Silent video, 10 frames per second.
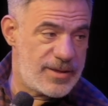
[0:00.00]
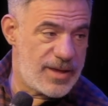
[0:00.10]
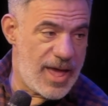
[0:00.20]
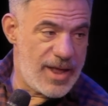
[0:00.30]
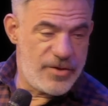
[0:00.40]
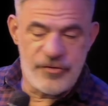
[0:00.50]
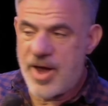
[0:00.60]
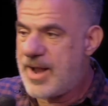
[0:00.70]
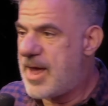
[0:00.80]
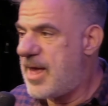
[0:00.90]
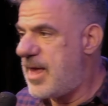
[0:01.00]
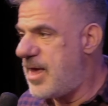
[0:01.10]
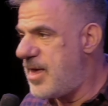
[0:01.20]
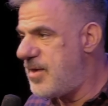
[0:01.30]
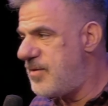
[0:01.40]
Mm-hmm. And China
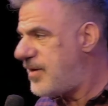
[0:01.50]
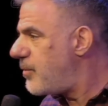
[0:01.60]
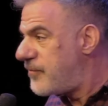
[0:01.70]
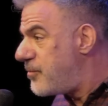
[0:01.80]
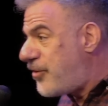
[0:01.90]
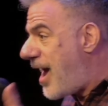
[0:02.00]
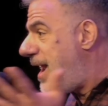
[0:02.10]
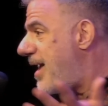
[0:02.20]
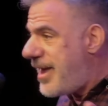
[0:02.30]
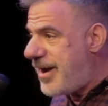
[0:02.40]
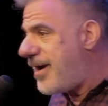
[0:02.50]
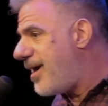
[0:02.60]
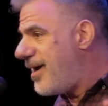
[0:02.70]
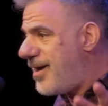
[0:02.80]
is, anyone from China here?